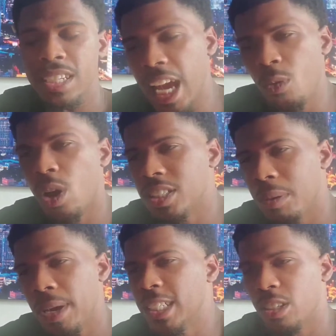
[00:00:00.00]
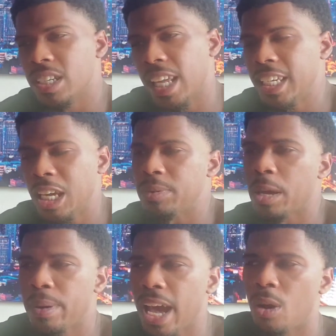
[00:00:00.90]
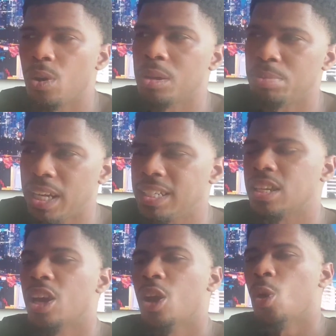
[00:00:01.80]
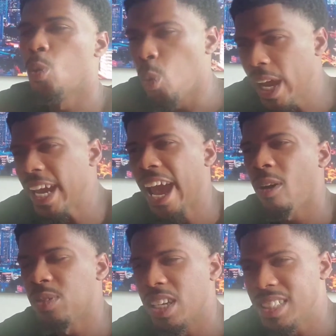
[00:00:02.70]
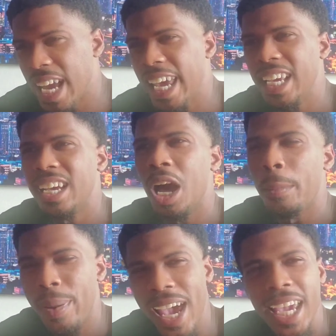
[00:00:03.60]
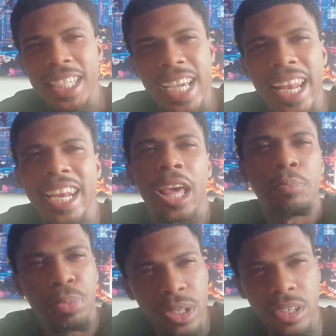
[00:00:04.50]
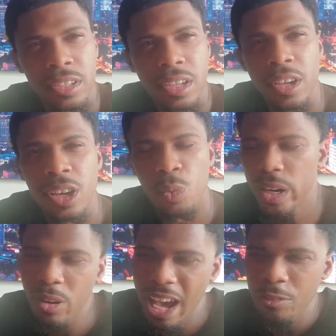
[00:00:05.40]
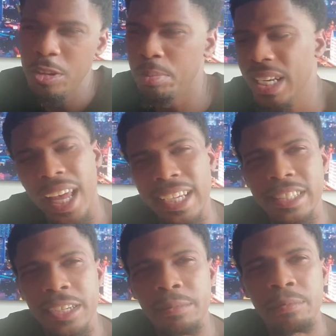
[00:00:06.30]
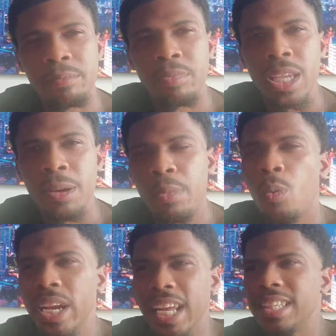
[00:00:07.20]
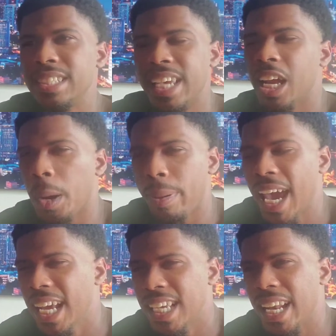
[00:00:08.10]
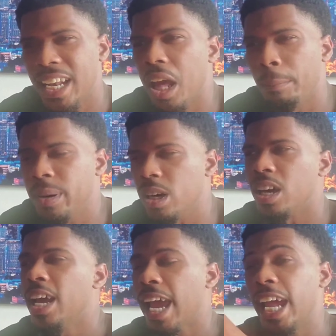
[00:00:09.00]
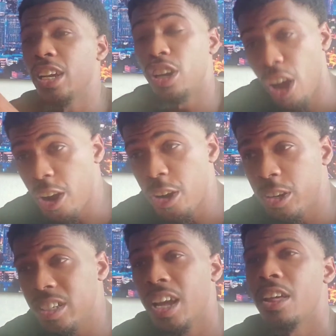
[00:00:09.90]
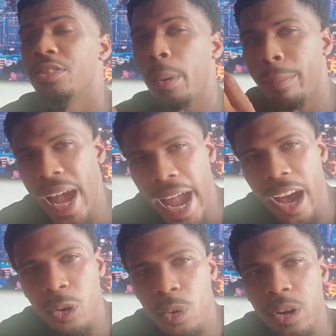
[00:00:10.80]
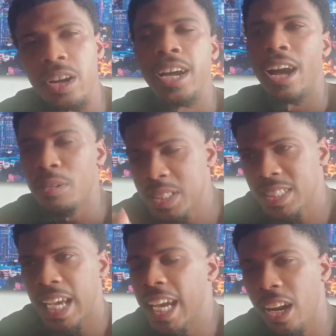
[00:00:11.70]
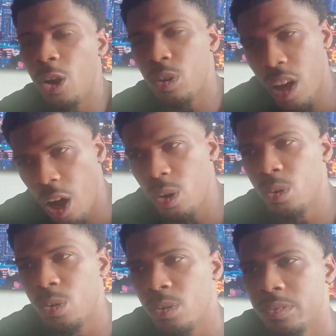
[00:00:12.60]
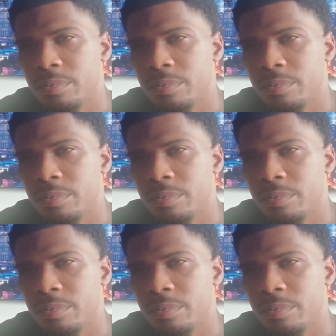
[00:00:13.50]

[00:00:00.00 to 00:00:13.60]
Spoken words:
They want to make sure that they keep their power in place. We have to take a page out of their book. We don't have to be like them, but we need to take a page out of their book and learn the power of staying on code.